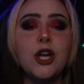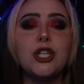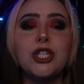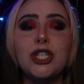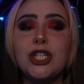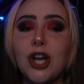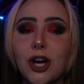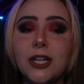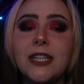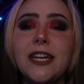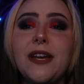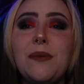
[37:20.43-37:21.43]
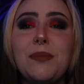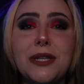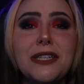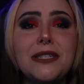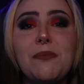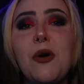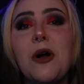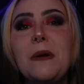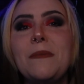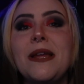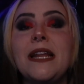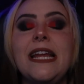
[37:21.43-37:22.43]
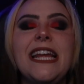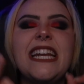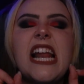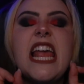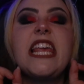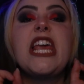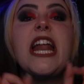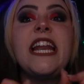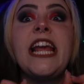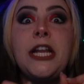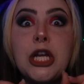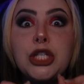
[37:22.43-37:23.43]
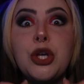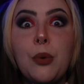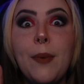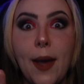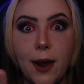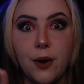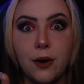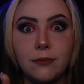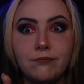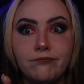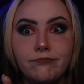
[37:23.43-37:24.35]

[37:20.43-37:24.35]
Charlotte Police Department, you need to do better.